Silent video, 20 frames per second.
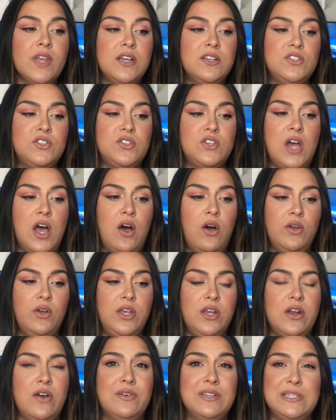So, you
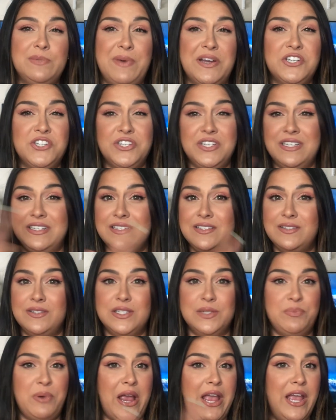know, especially
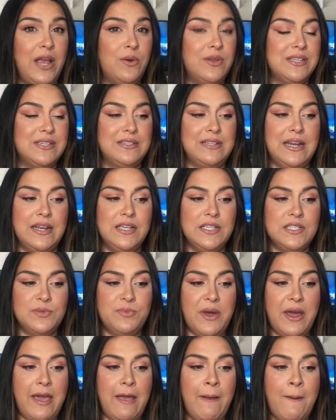spraying with a setting
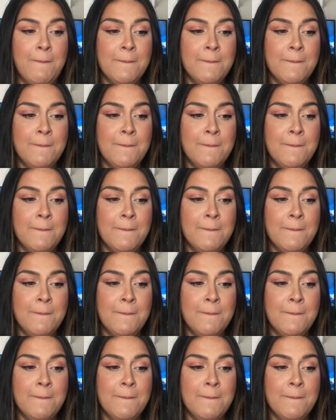spray,